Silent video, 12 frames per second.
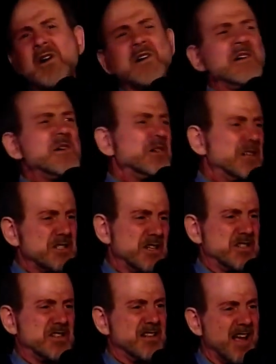world is a
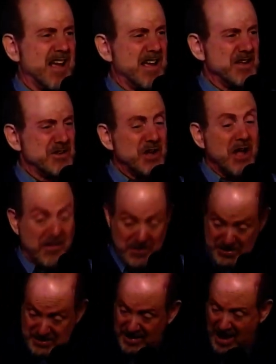stage, the
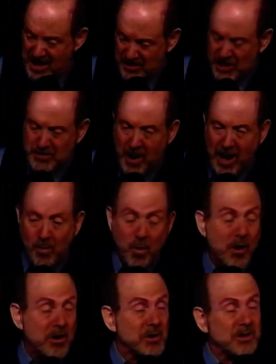stage is my
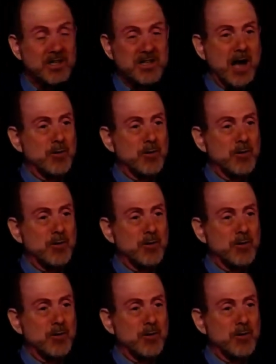world as I